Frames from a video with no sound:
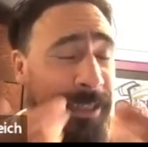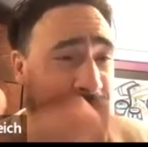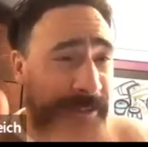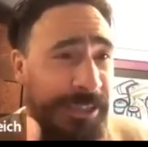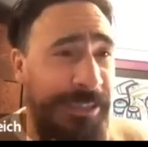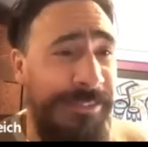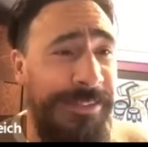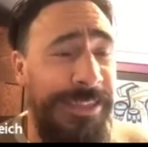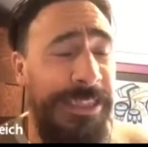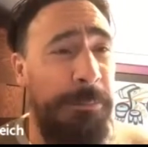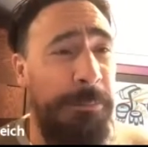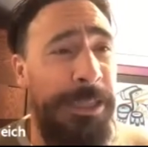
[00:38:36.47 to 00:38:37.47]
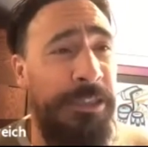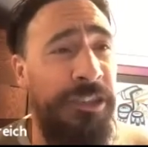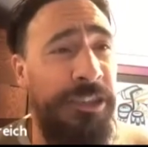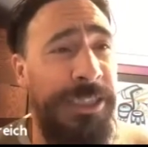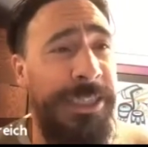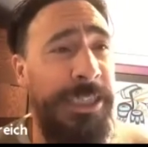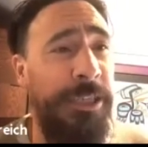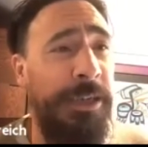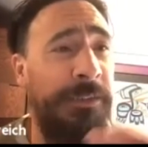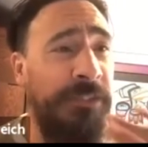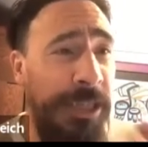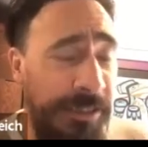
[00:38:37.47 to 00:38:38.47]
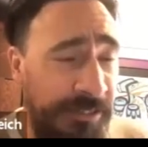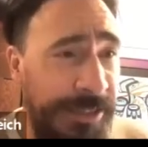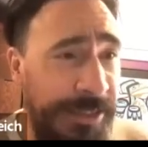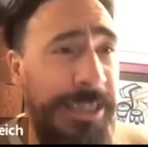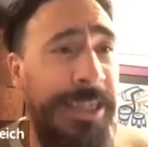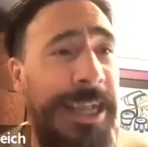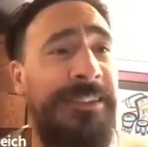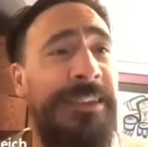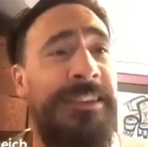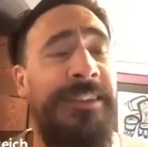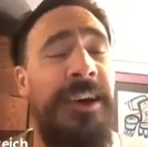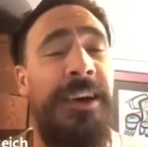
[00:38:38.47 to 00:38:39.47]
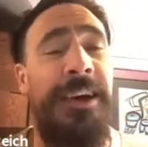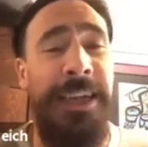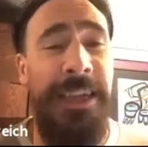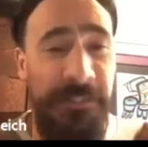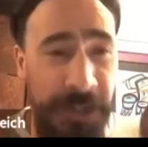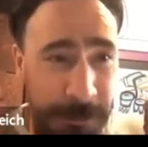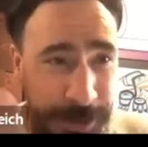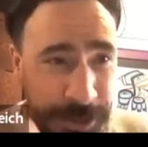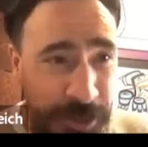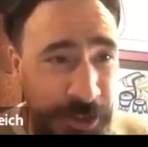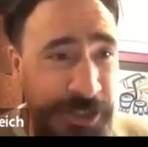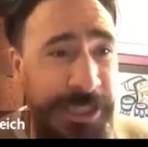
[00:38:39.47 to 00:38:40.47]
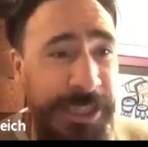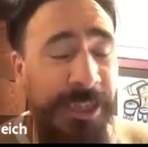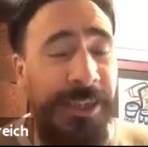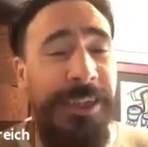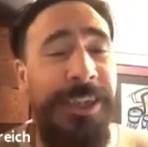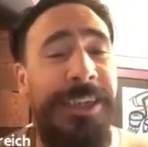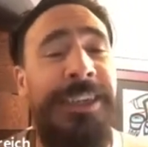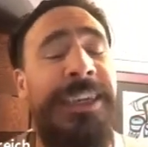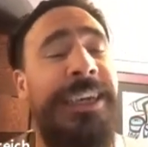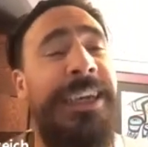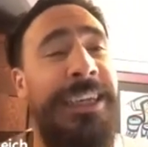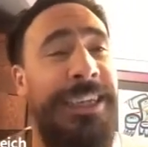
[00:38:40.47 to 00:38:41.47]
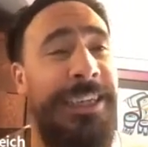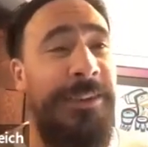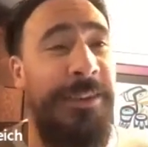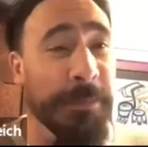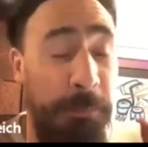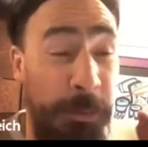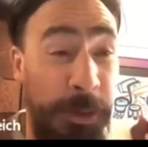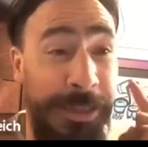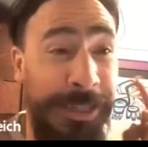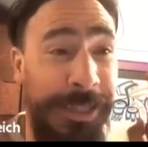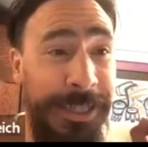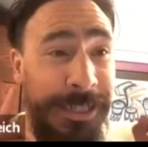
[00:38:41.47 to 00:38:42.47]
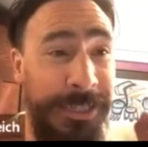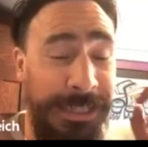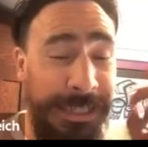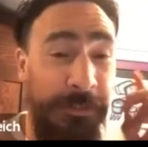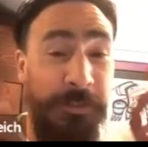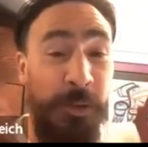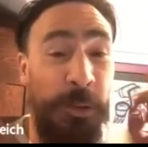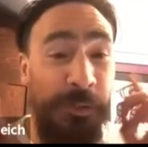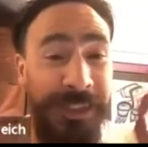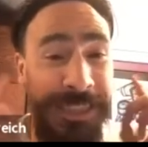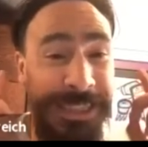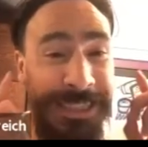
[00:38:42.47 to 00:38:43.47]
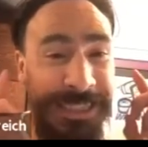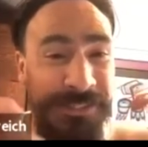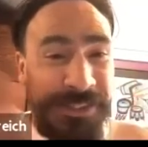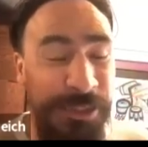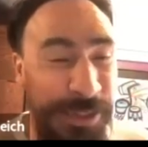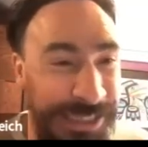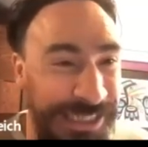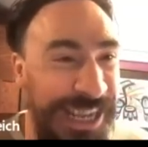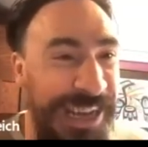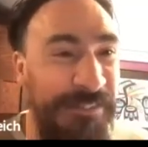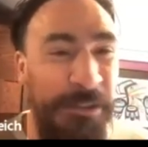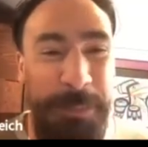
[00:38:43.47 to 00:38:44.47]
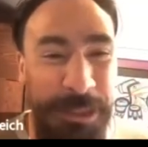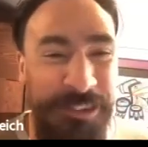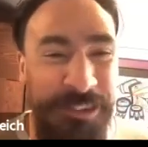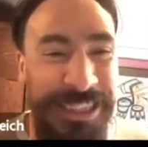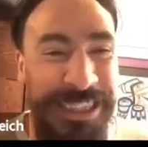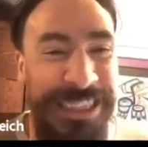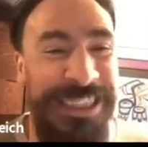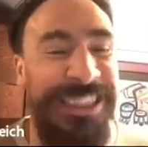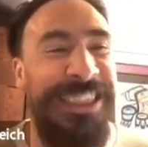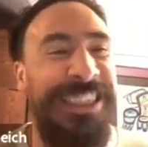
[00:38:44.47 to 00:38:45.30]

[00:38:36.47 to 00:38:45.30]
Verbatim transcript: As you can see in the picture here, I've got the sunglasses on, I've got my hoodie on, you know, I put the earphones in even though I didn't have the music,